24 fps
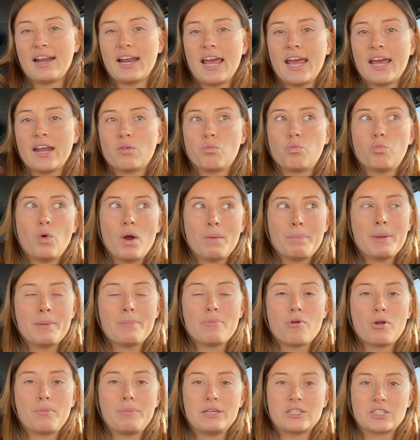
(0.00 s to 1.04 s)
and what
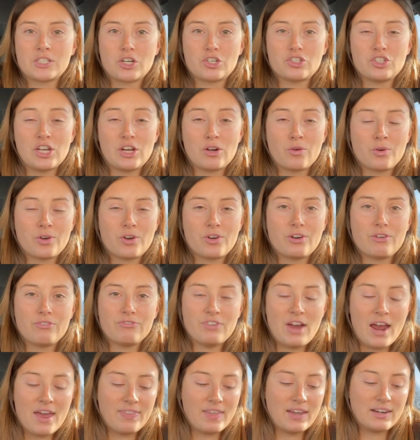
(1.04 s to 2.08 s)
people would be searching in order to
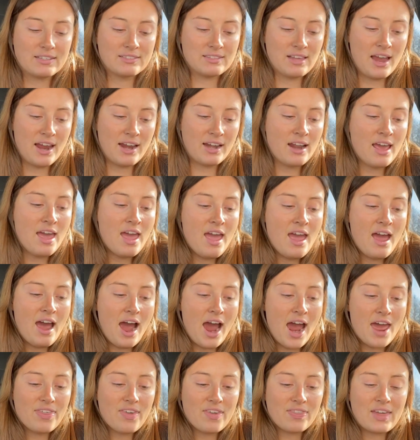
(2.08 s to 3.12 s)
find that design.
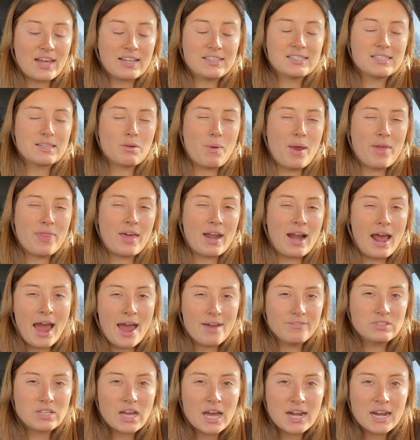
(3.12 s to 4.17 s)
I think that's the way that
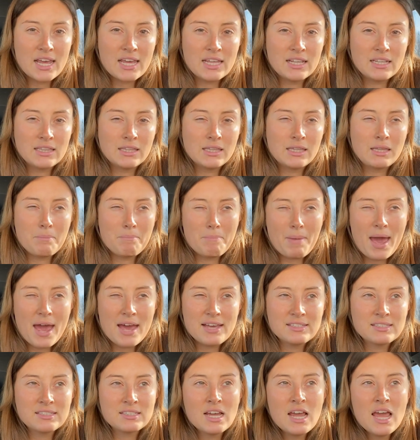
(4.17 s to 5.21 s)
I've done it the
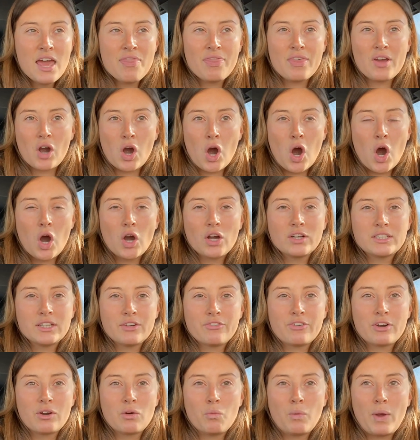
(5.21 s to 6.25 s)
best. There are
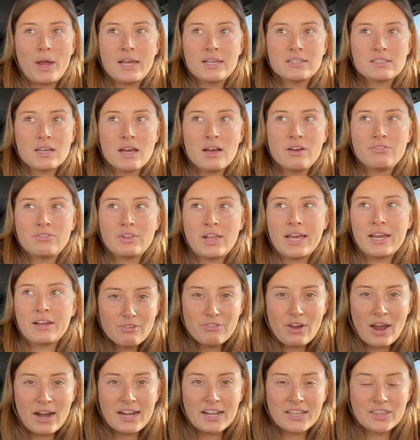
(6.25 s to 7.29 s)
different ways of like
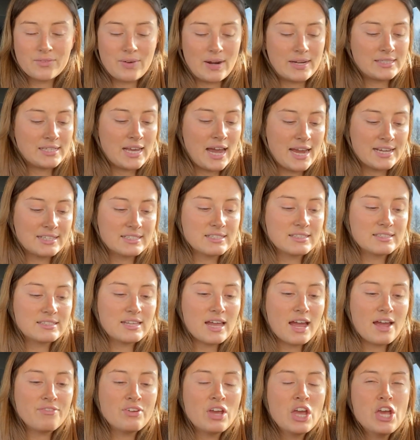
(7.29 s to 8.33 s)
finding the right tags and
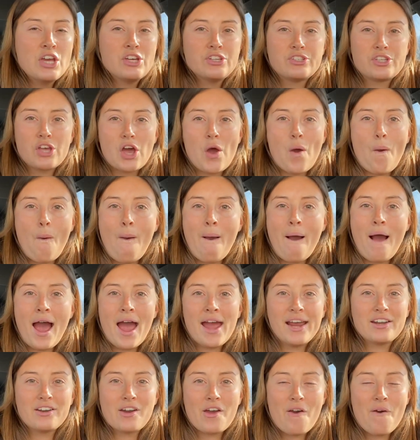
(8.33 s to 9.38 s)
stuff. So
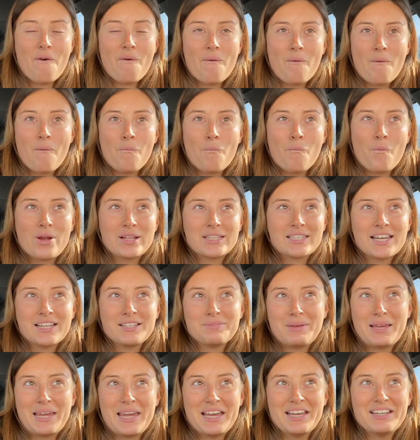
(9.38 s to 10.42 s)
I know once I
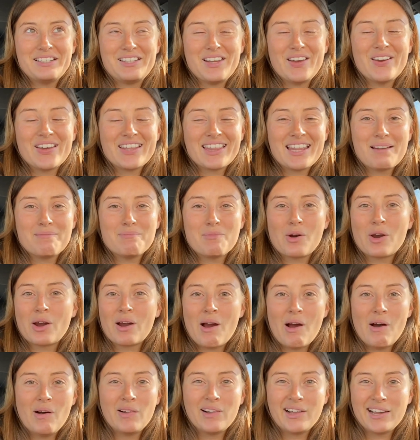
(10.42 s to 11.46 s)
begin doing that more,
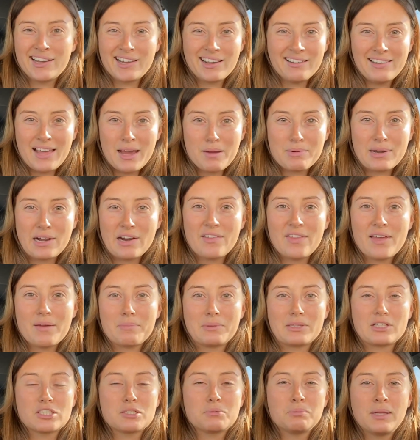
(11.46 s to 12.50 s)
I'll like elaborate on that,
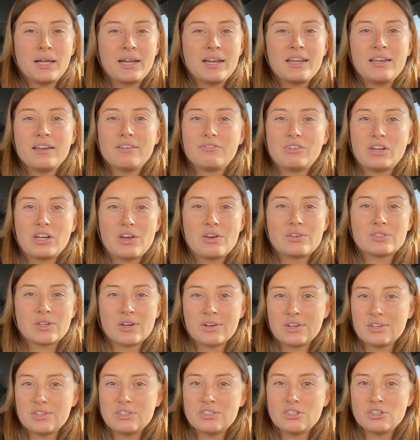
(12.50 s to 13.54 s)
but there's plenty of videos
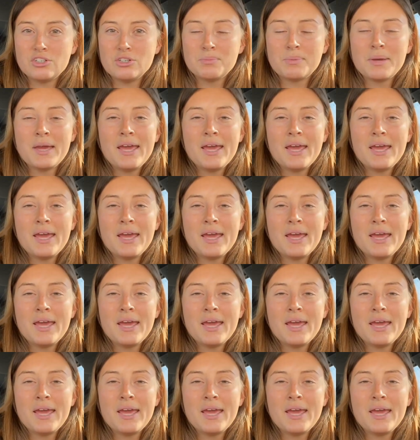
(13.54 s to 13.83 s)
on YouTube